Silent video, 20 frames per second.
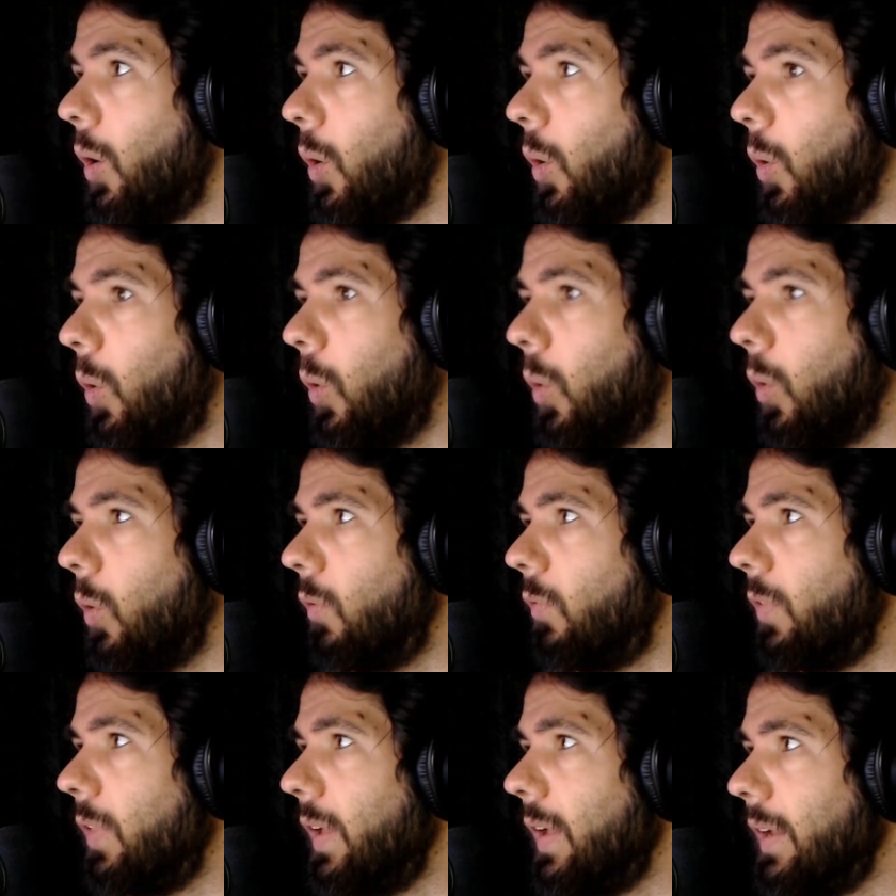or
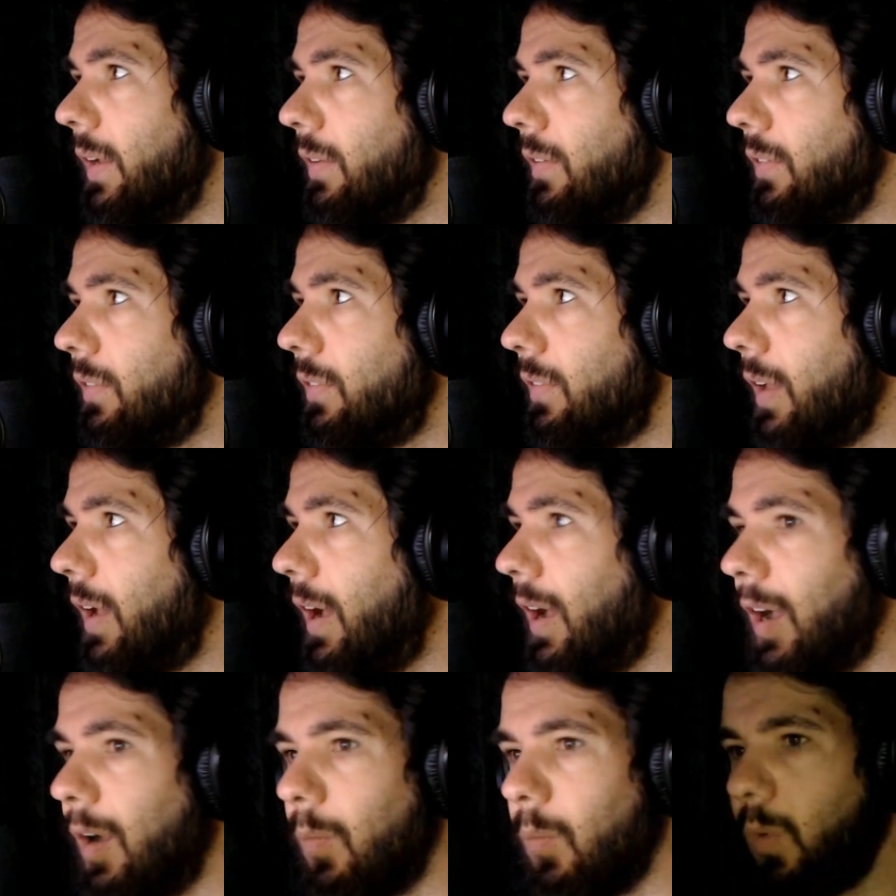there's
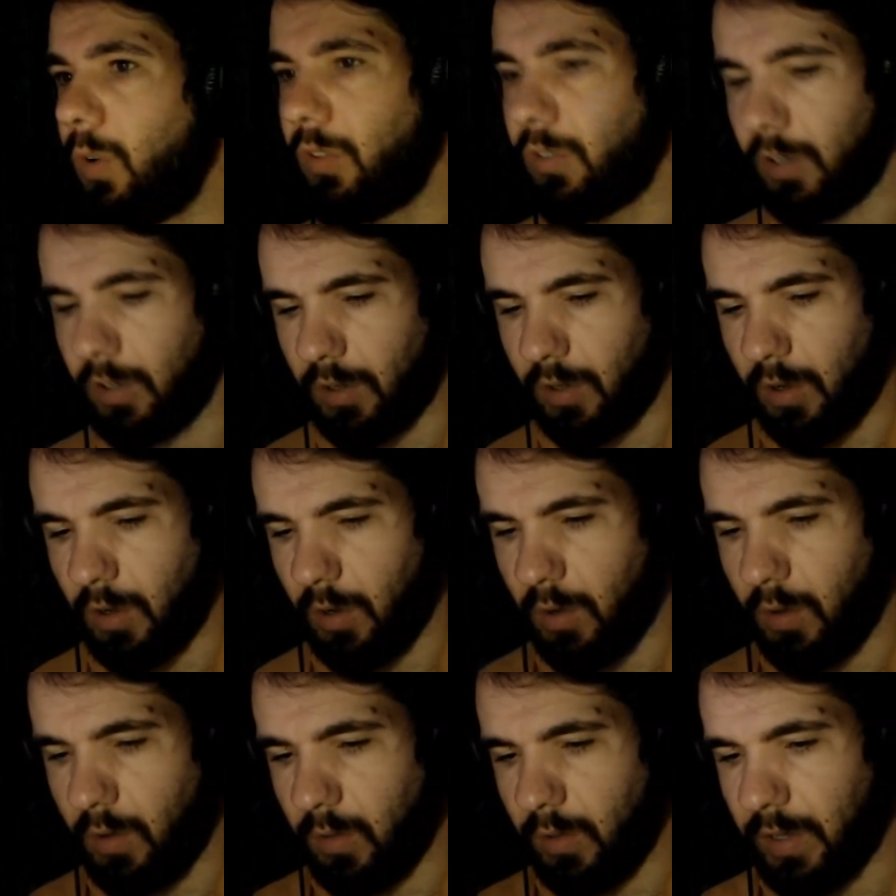what's it
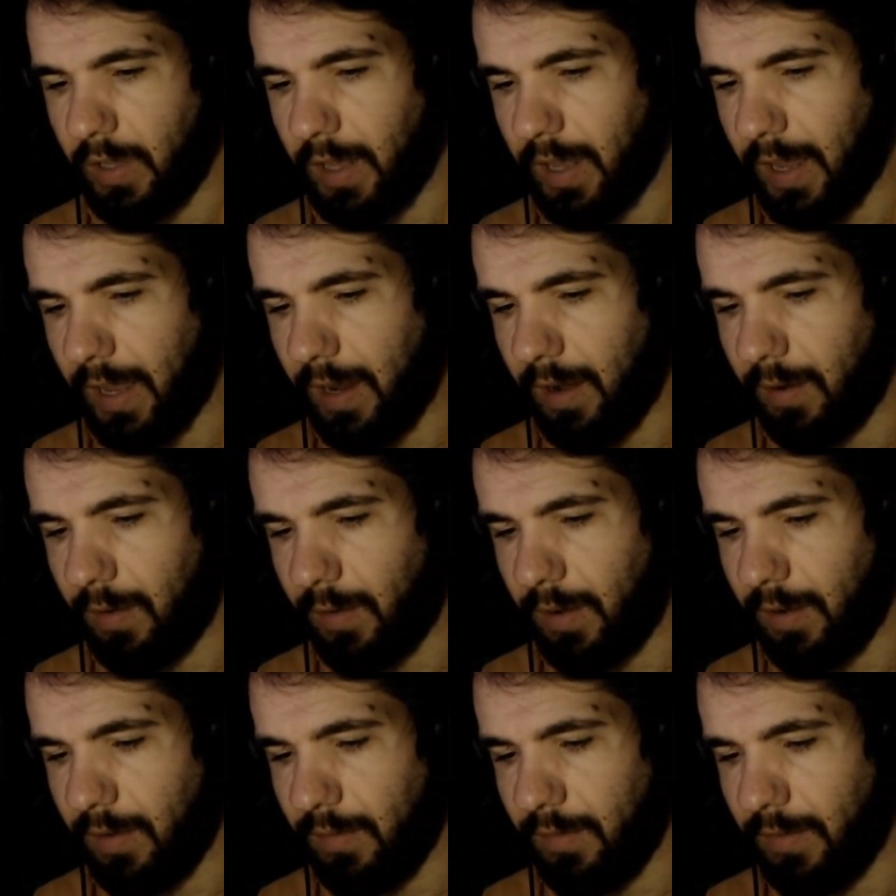called,
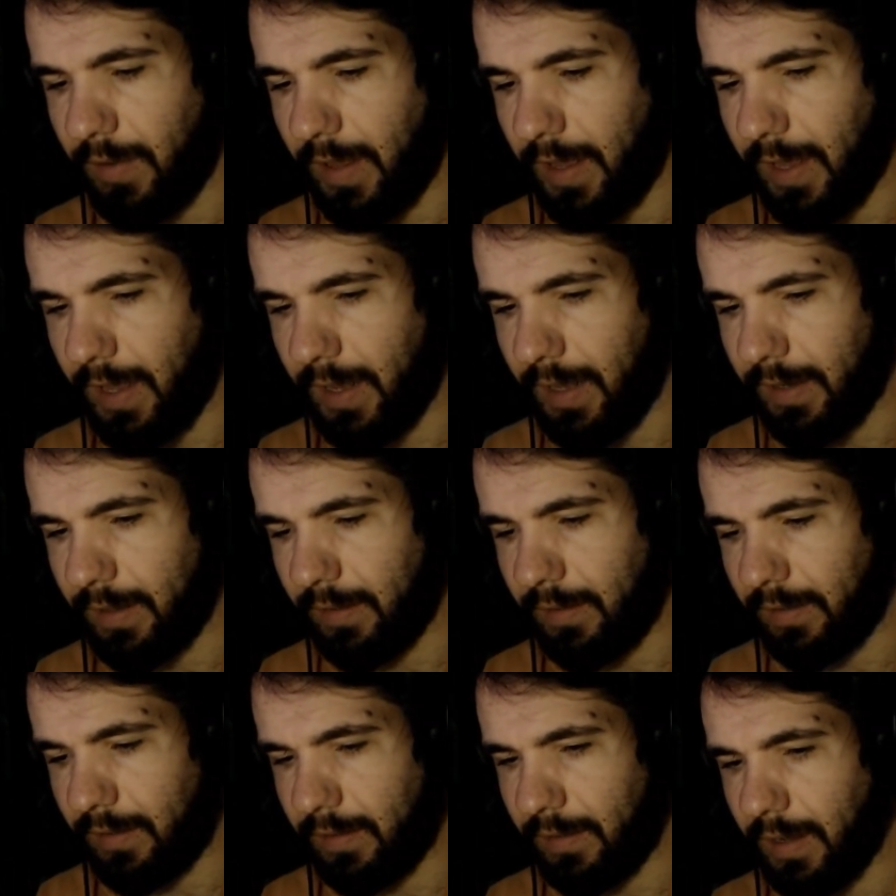Caravan
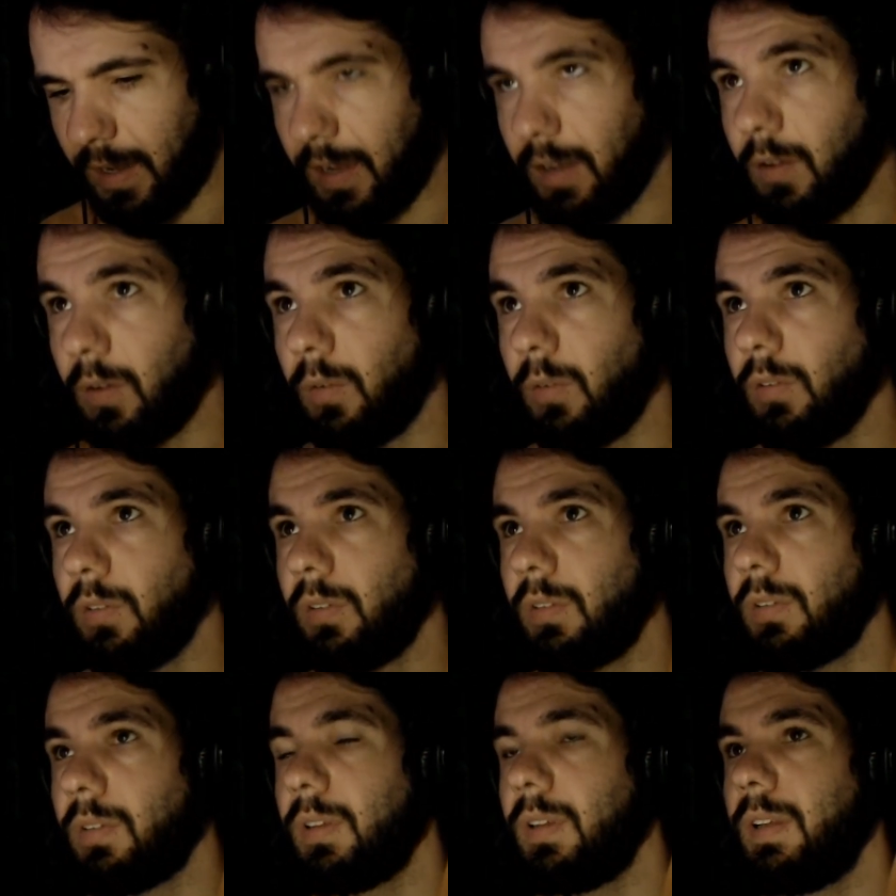
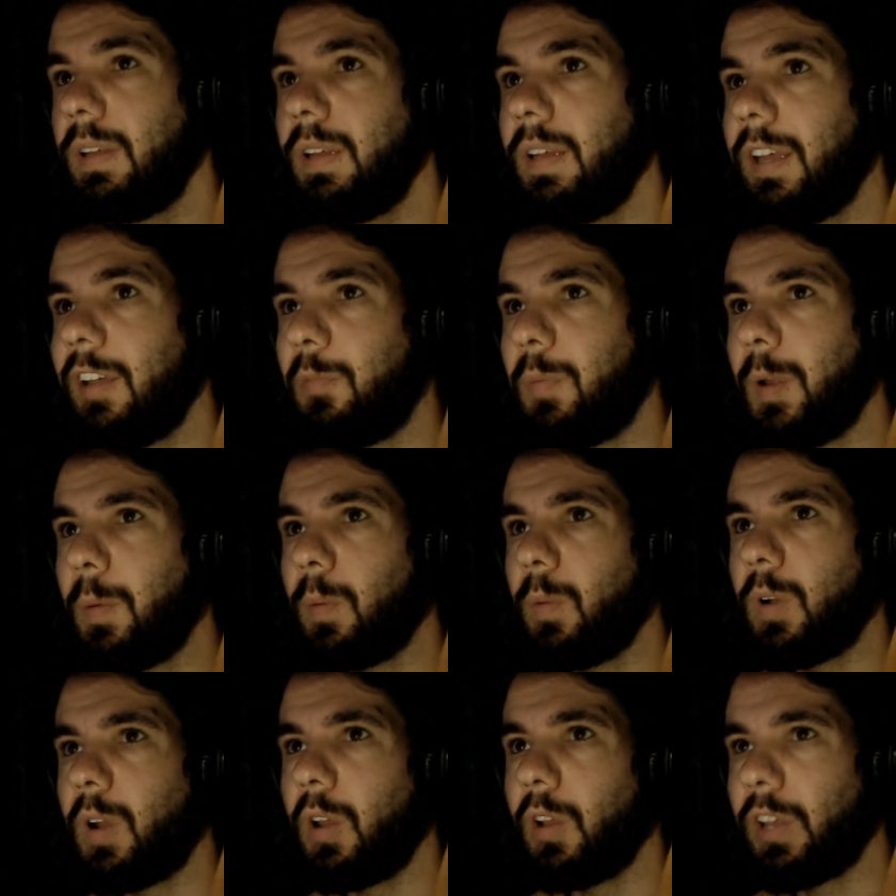Sales. If
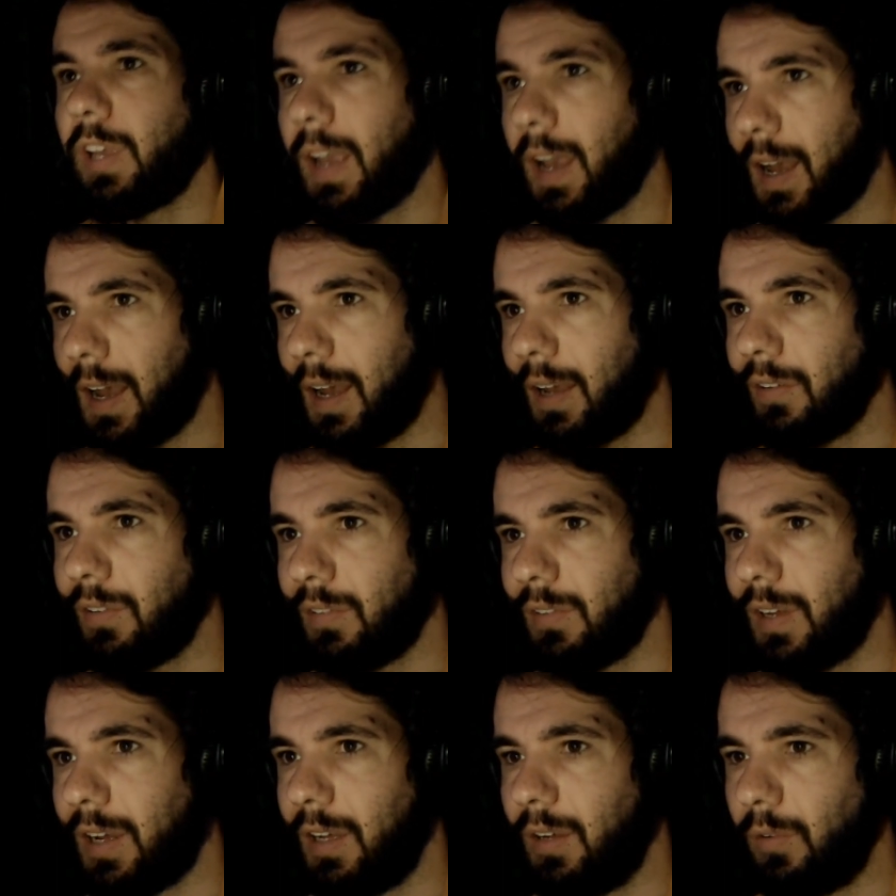people know car
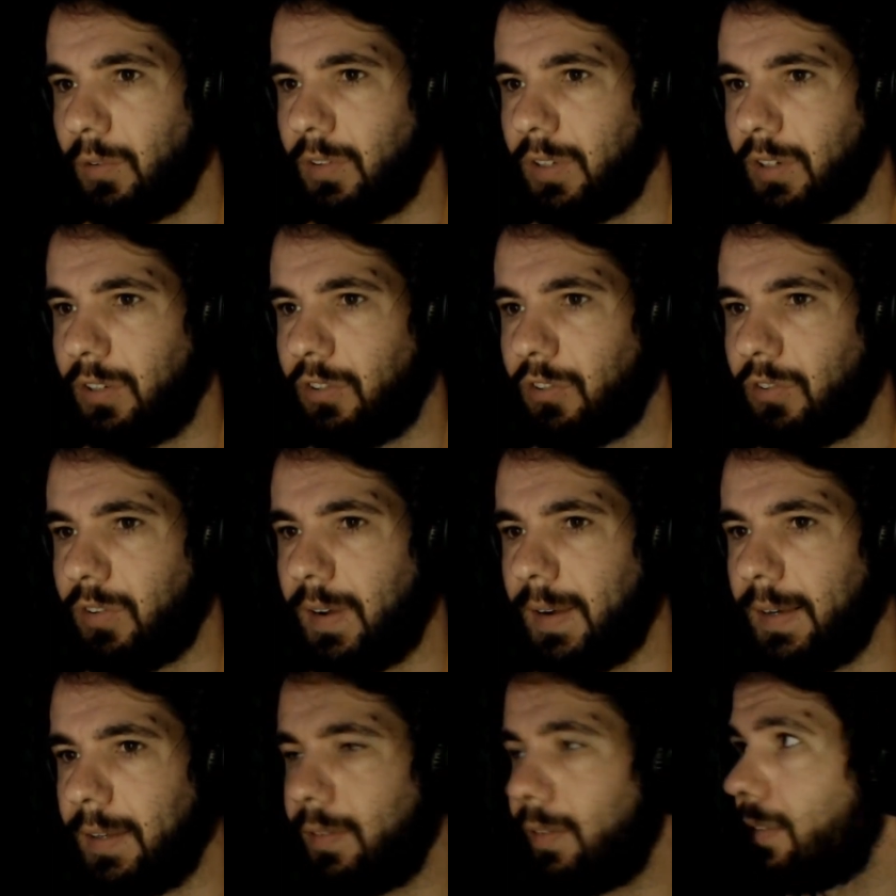sales in
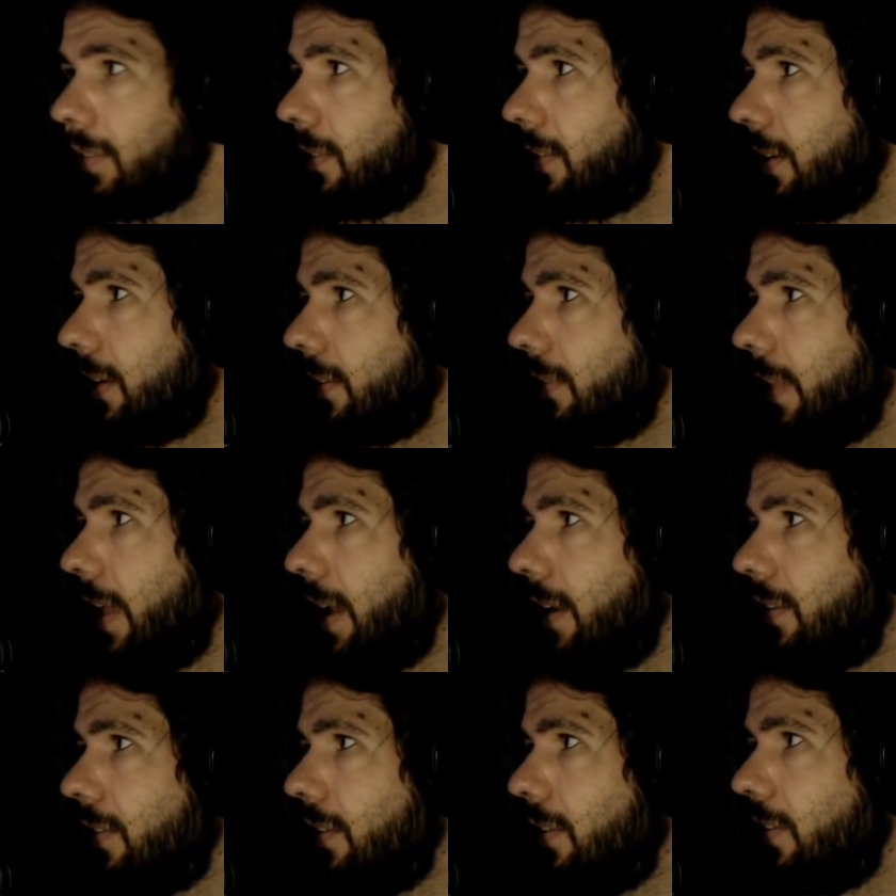Australia, it's like
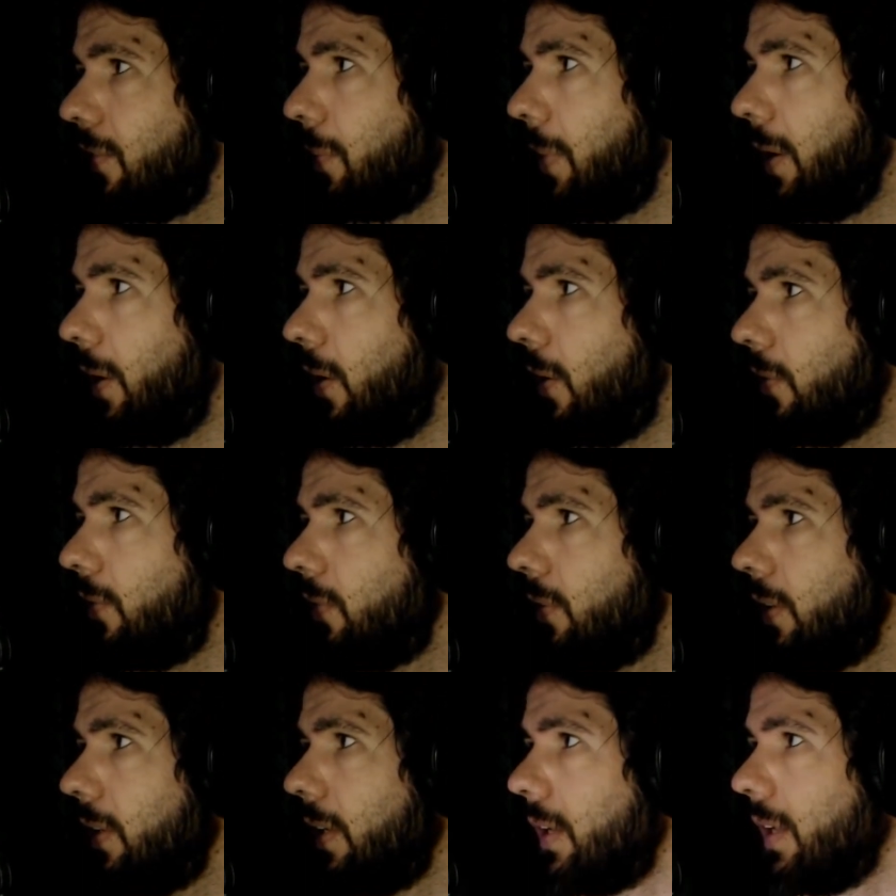that. It's a spin-off.
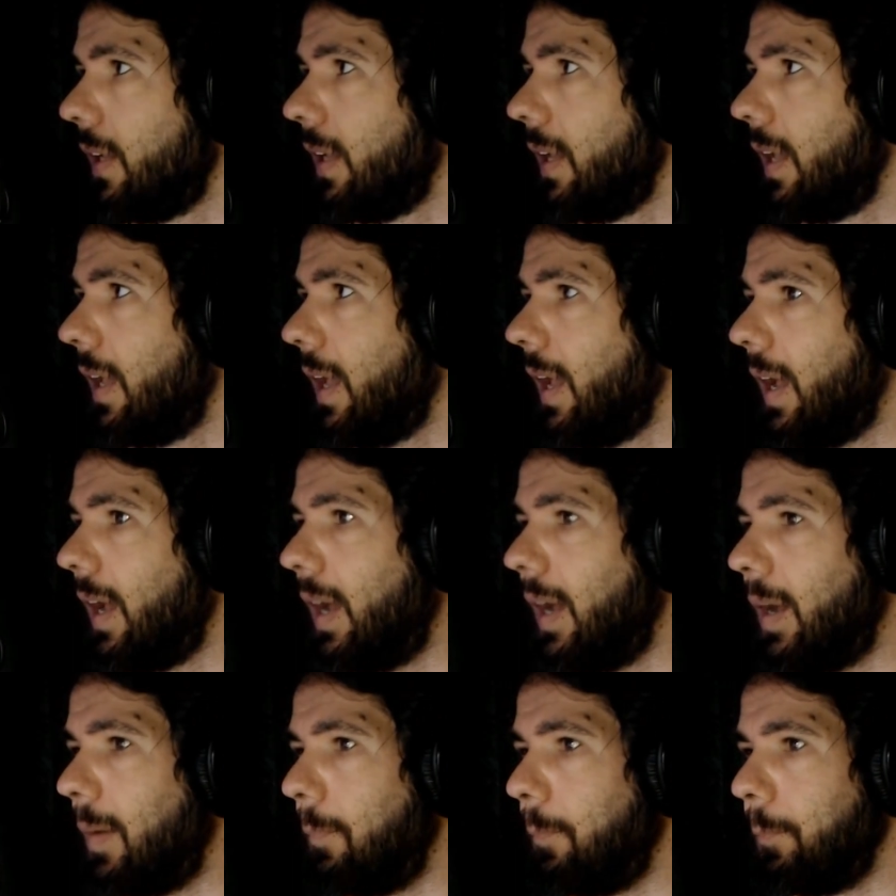
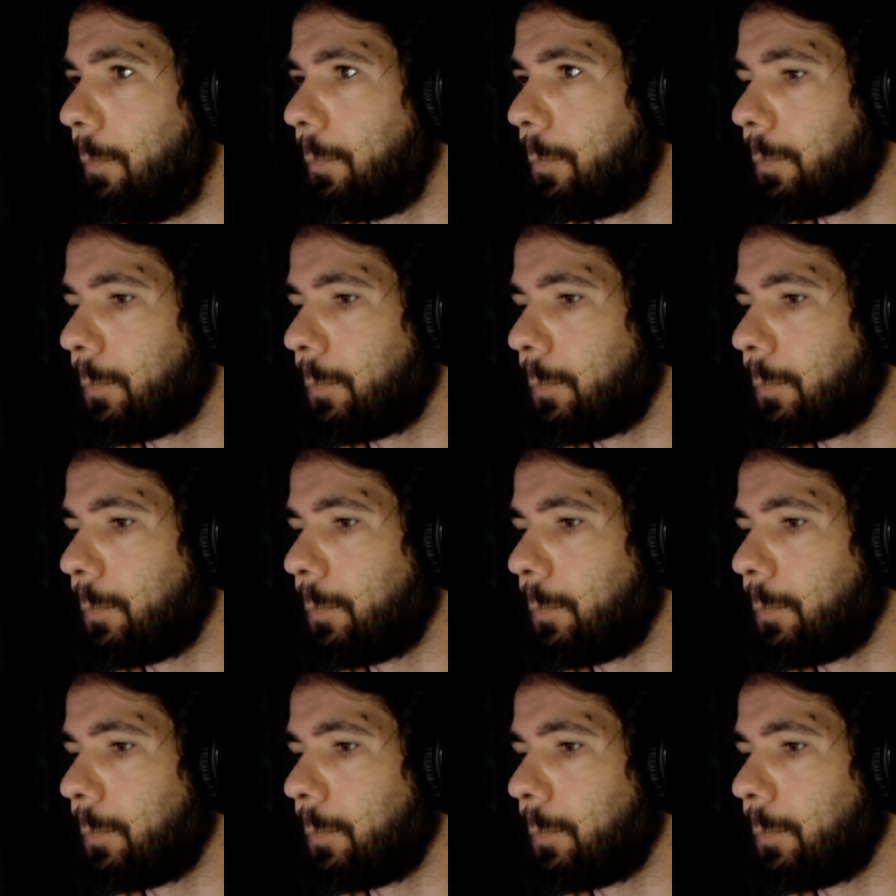And